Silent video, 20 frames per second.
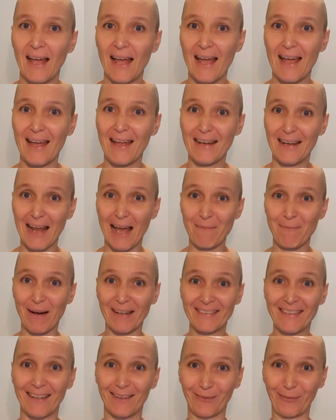and
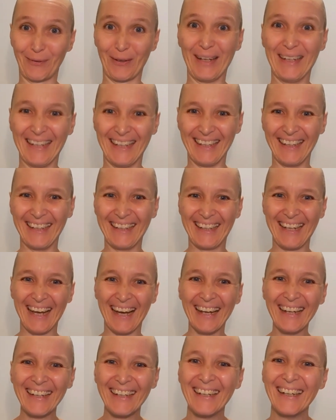myself,
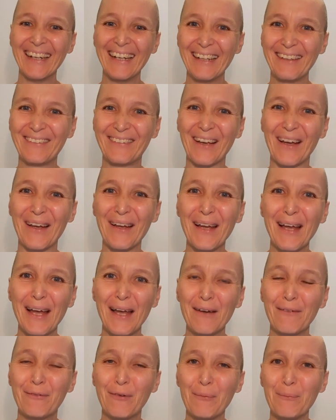okay? So
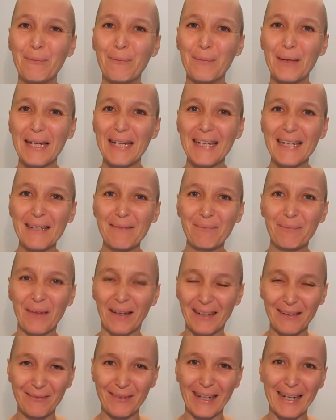for me,
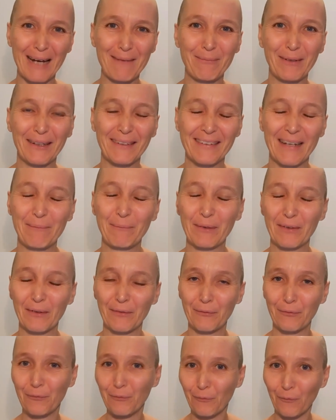I'll give you a couple of examples
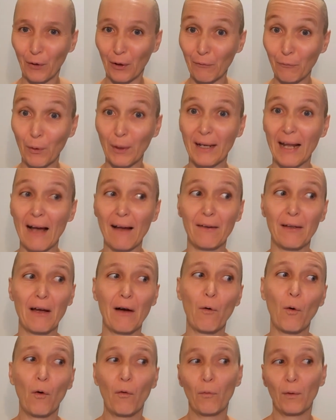of what
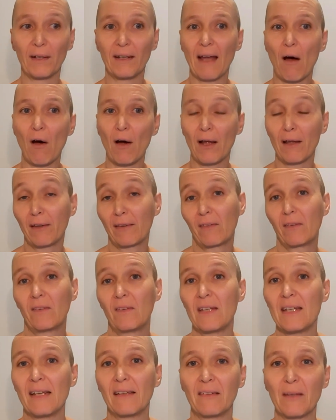I
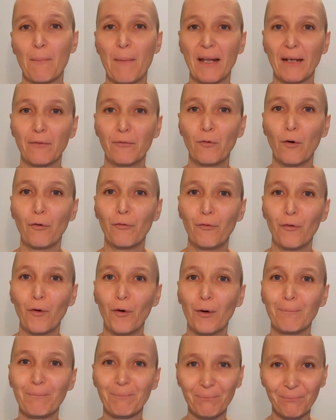see as a metaphor
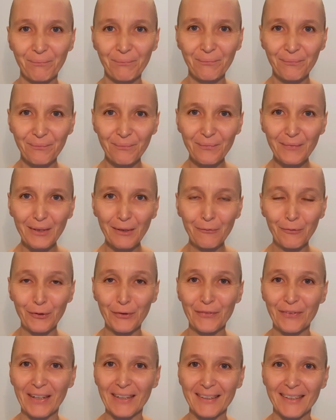for
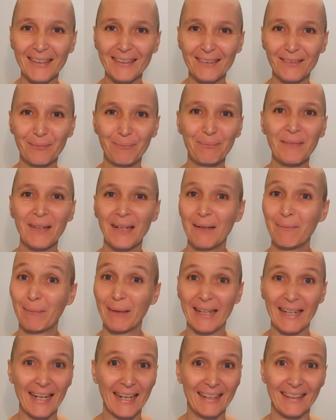stuckness.
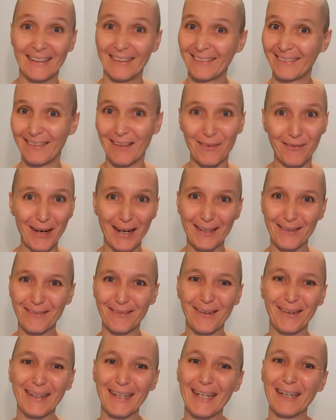But again, there's no right or
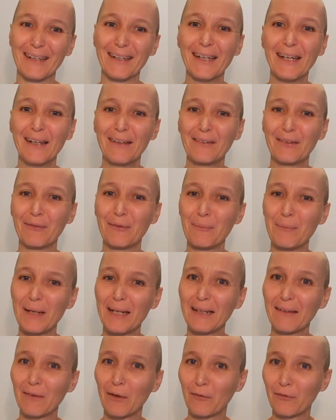wrong here. So for
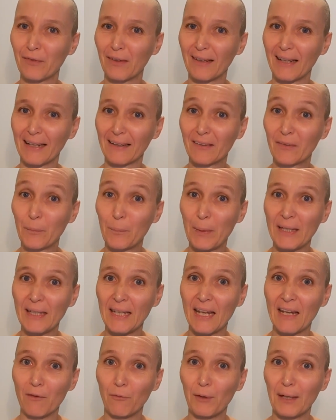me, it's often like
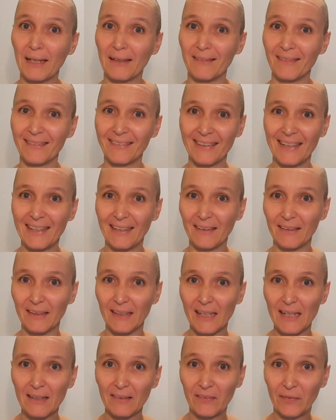spinning wheels, either
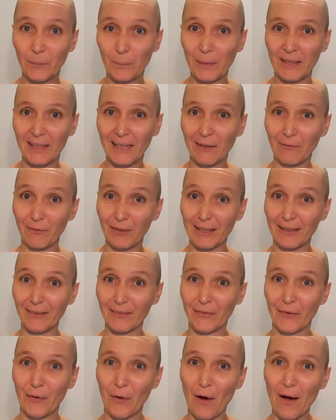spinning
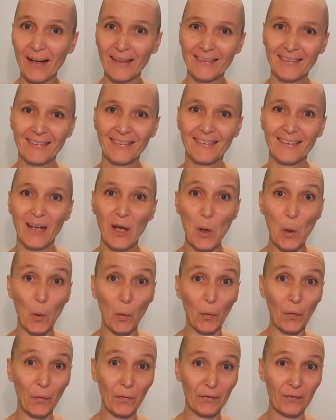wheels on ice
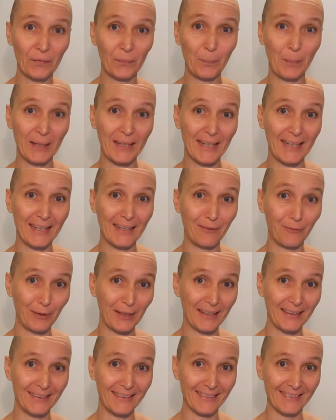or spinning
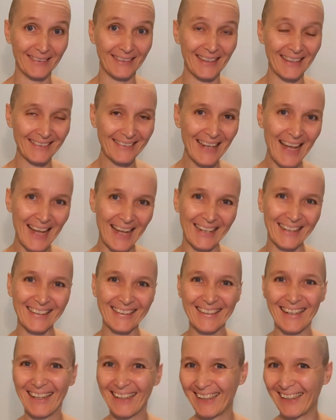wheels in the
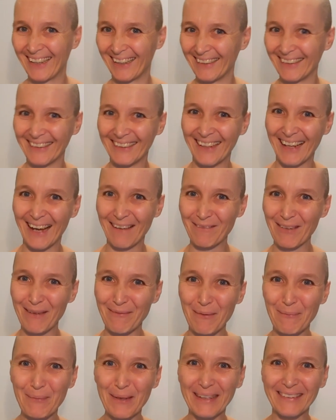sand. I don't know, have you
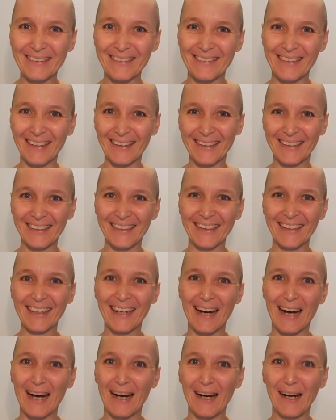ever been stuck in a
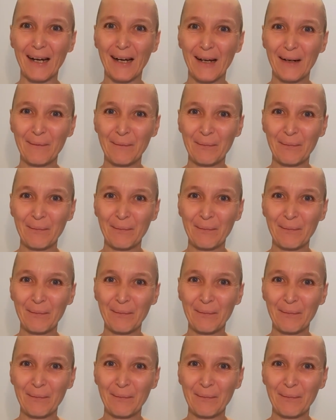car